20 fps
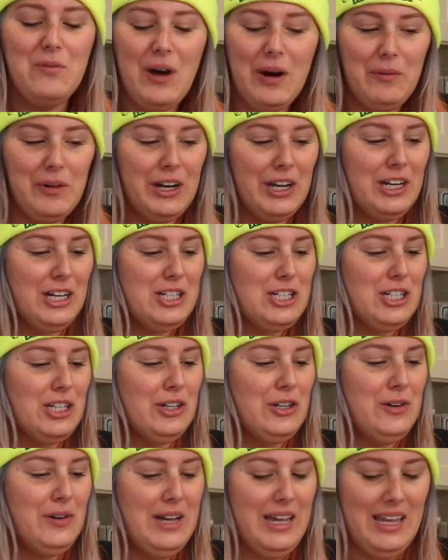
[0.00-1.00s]
what we're gonna
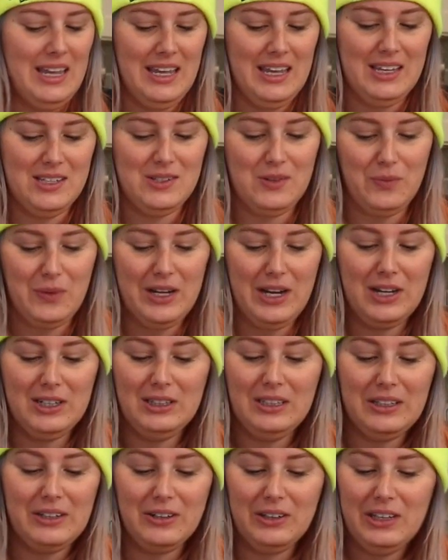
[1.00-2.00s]
do is we are
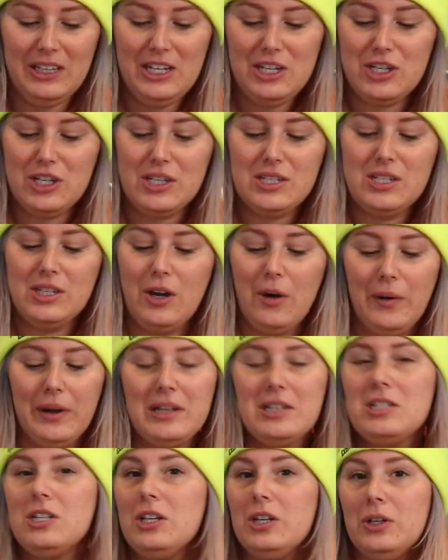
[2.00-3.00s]
literally just
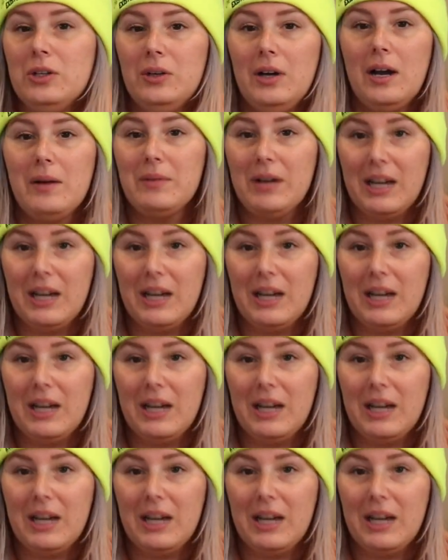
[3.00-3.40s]
going to, I'm